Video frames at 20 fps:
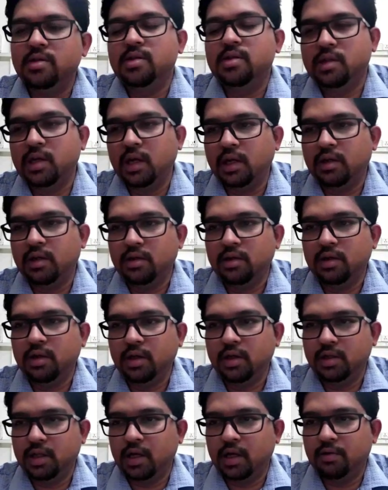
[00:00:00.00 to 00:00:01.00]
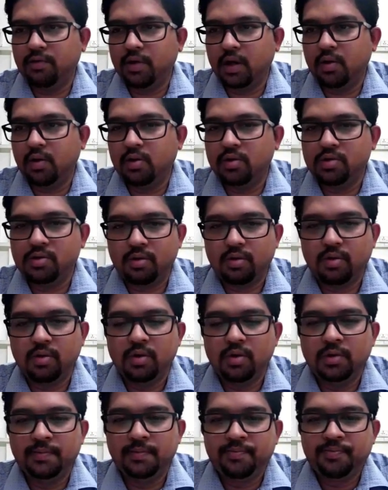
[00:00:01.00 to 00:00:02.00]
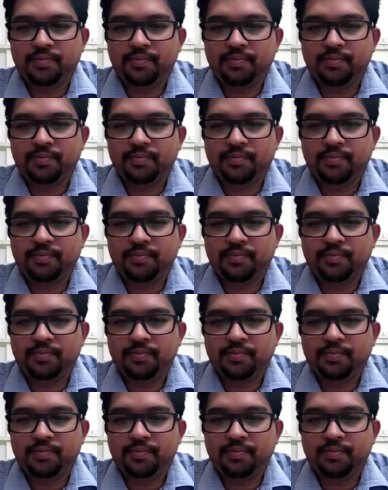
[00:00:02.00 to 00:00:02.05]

transition state in that way also.